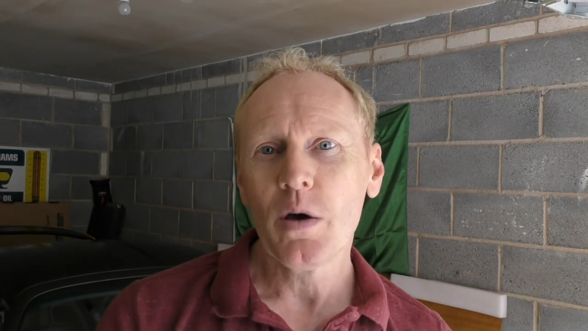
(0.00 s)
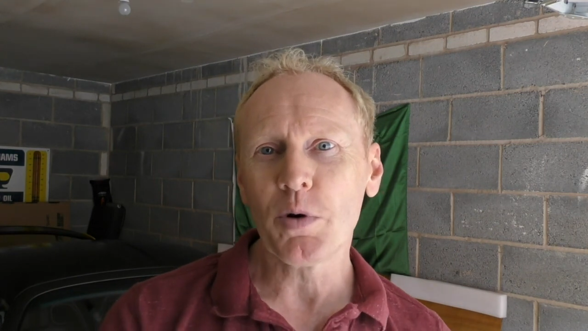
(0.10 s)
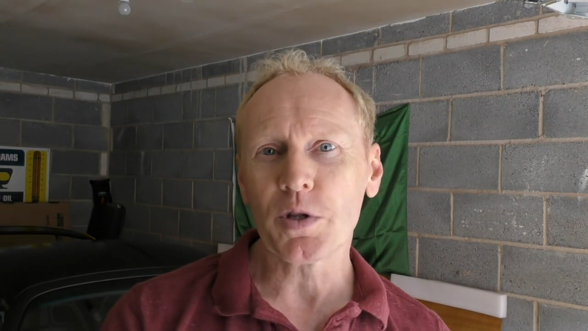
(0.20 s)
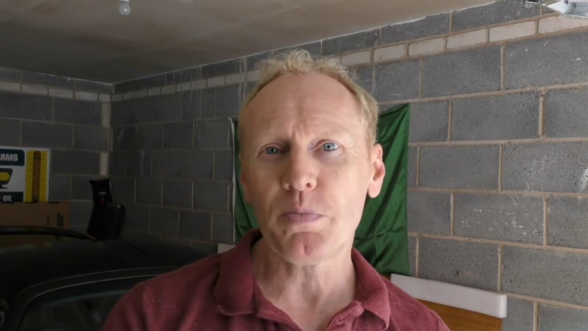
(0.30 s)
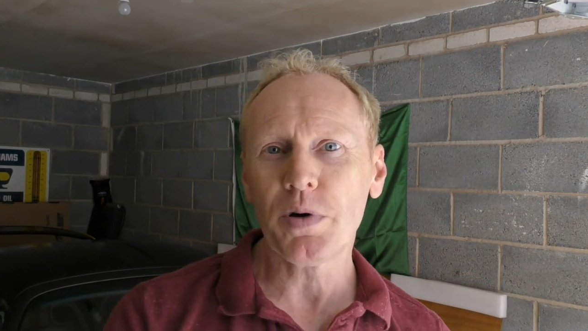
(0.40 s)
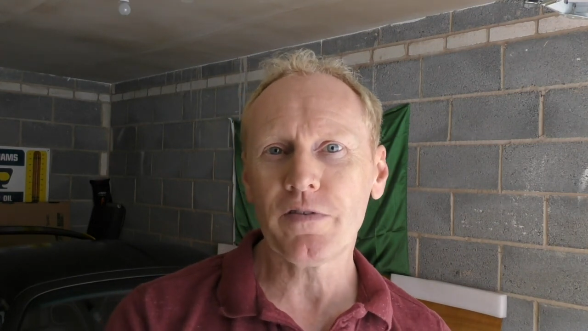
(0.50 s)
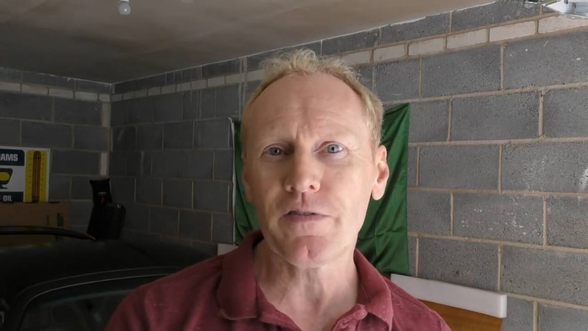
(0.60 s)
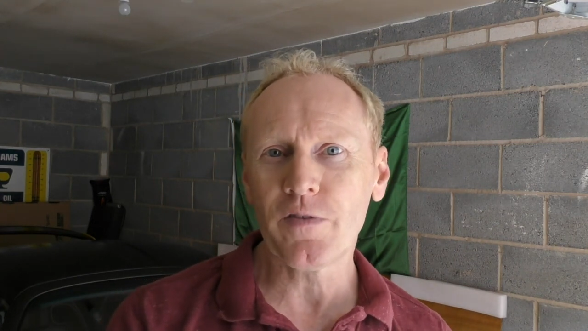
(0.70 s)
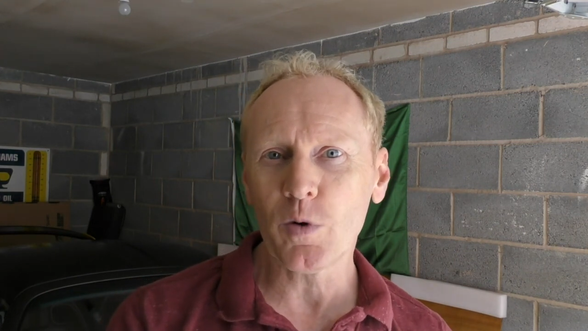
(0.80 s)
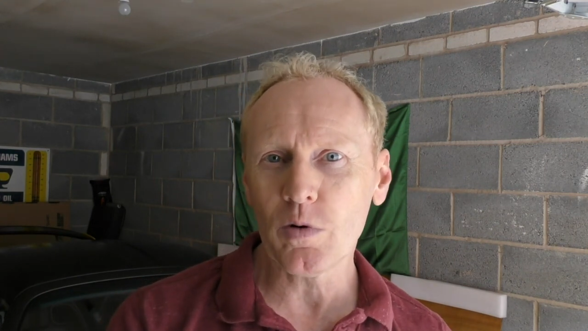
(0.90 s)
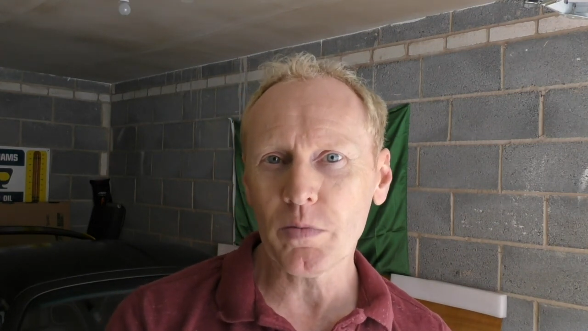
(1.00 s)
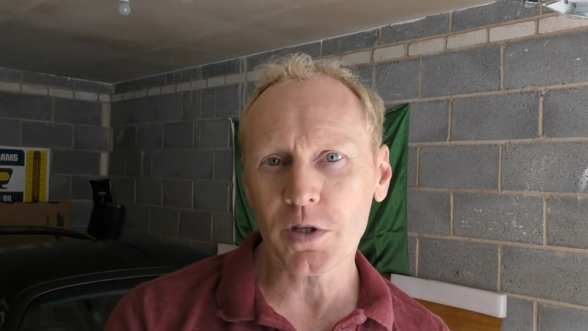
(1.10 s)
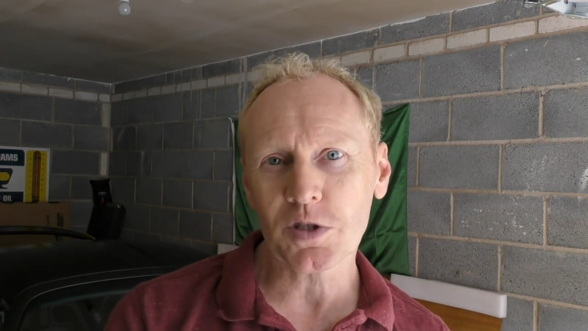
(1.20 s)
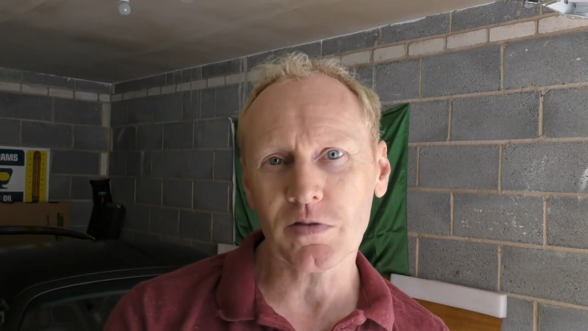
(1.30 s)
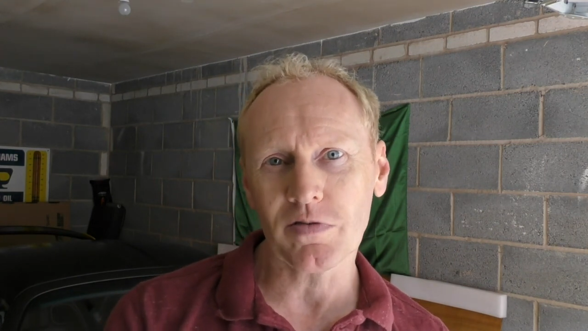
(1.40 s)
but the
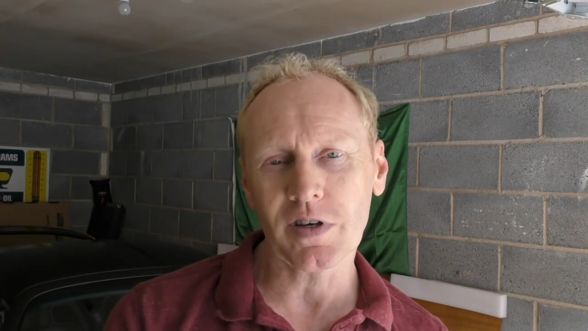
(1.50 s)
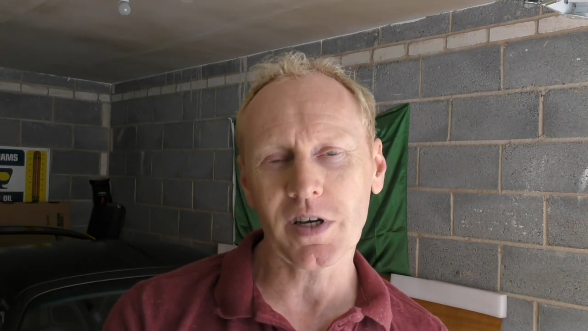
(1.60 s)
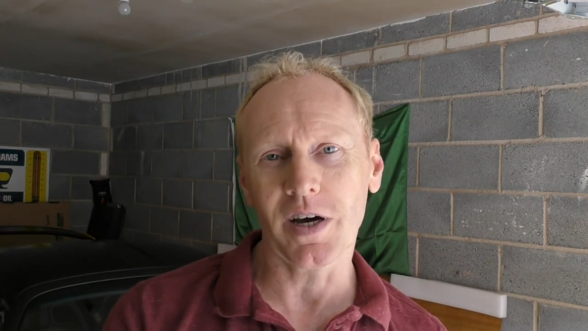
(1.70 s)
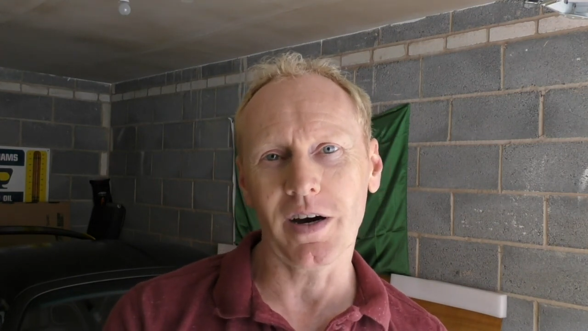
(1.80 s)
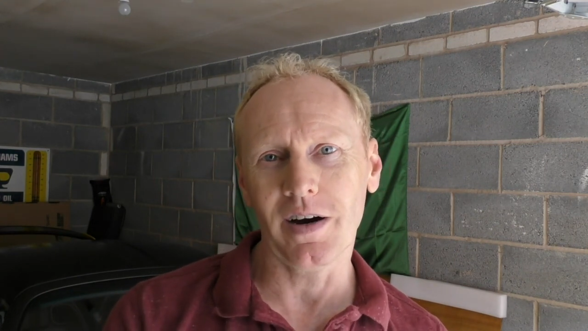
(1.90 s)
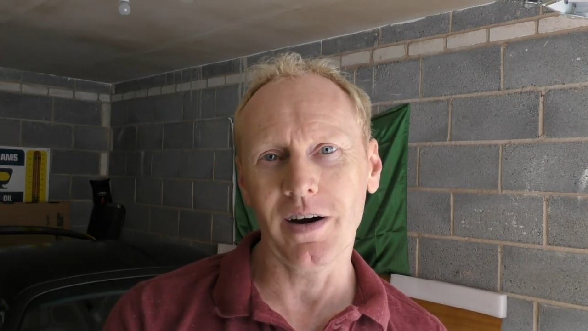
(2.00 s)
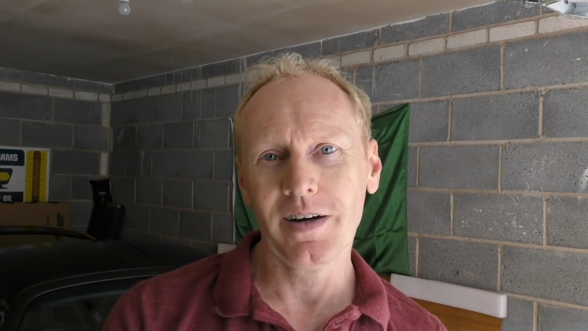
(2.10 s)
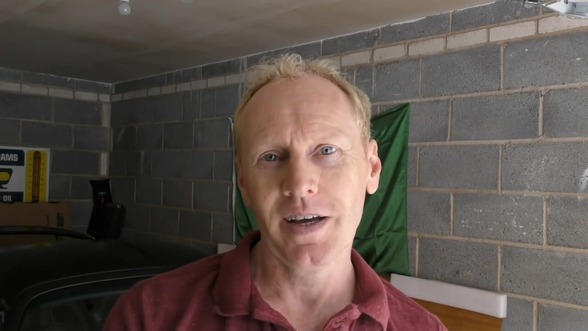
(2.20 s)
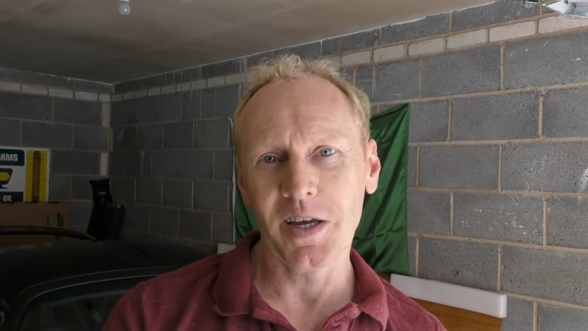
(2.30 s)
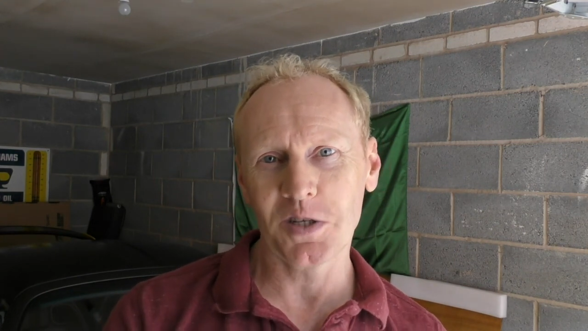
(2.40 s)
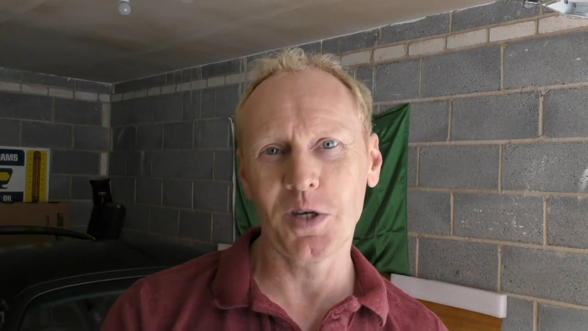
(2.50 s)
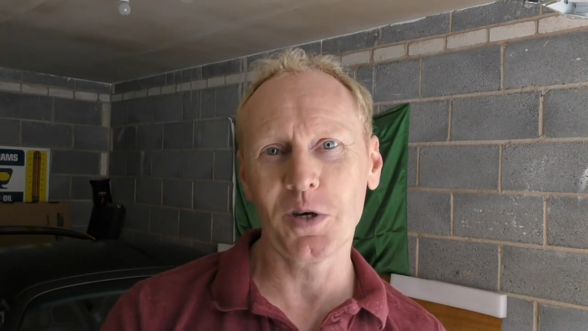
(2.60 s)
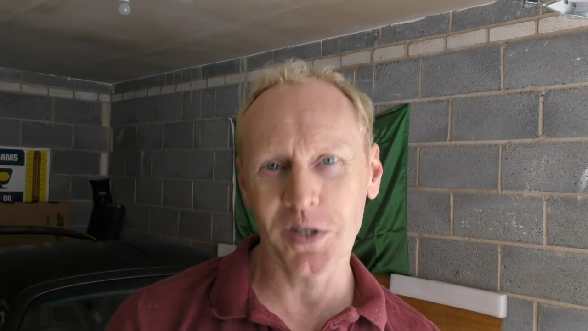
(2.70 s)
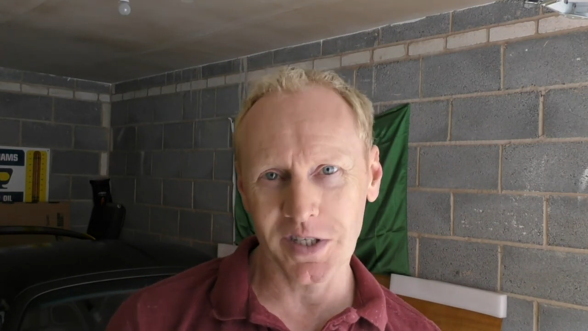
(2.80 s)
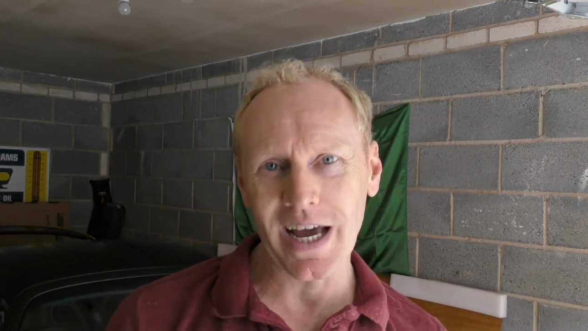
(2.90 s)
performance of the car is the
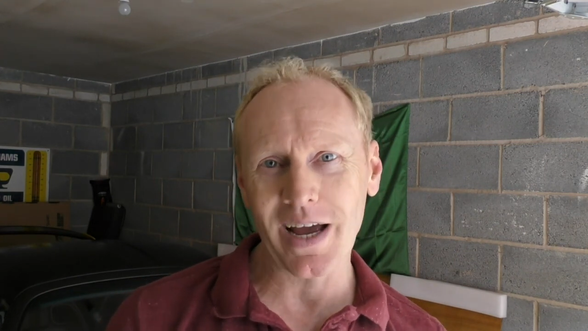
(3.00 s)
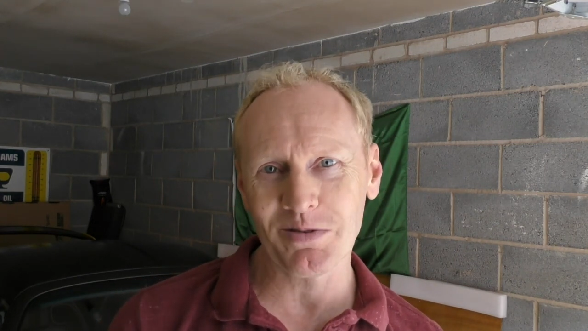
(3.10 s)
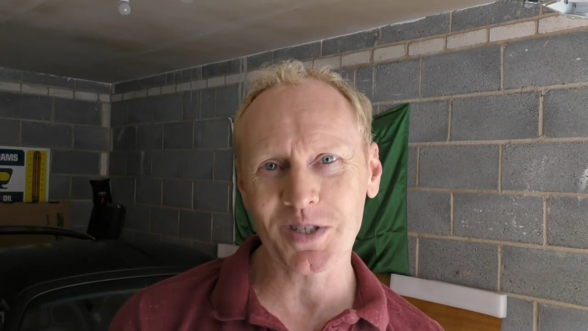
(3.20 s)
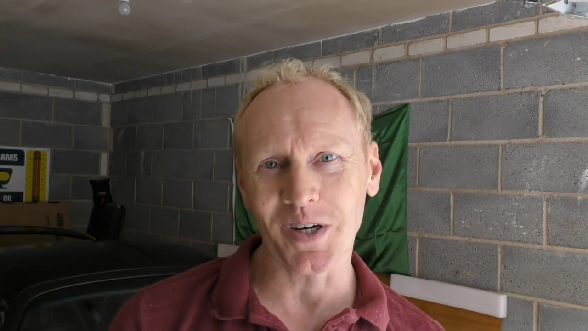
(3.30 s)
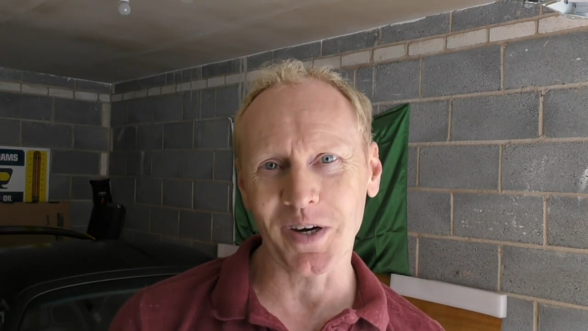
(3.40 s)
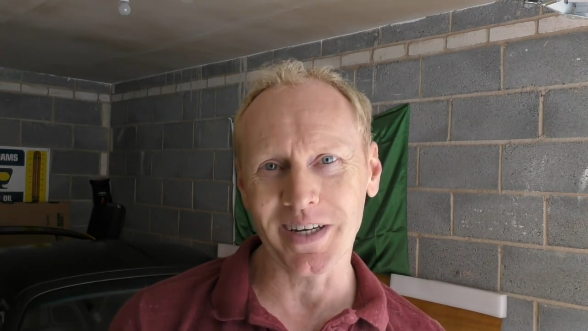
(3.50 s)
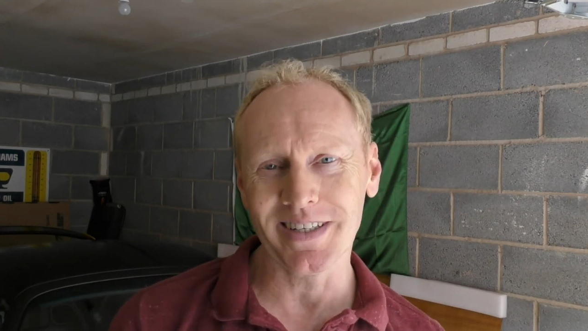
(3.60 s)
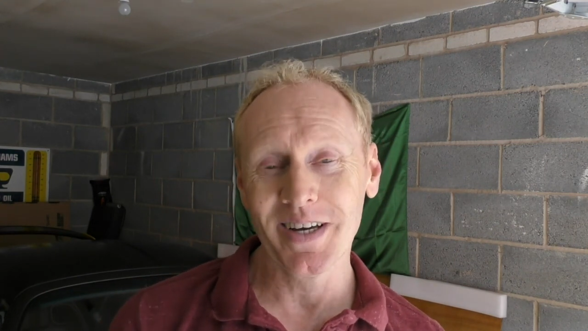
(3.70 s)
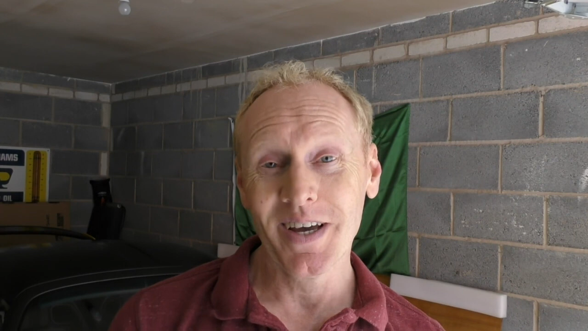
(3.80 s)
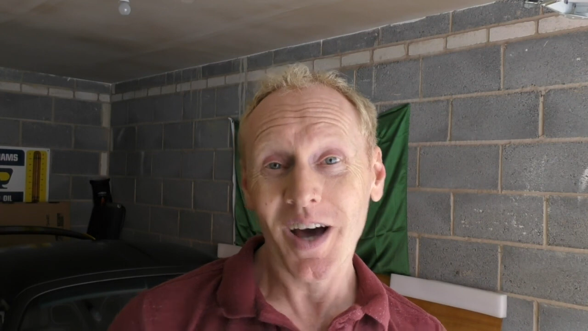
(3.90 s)
other downside.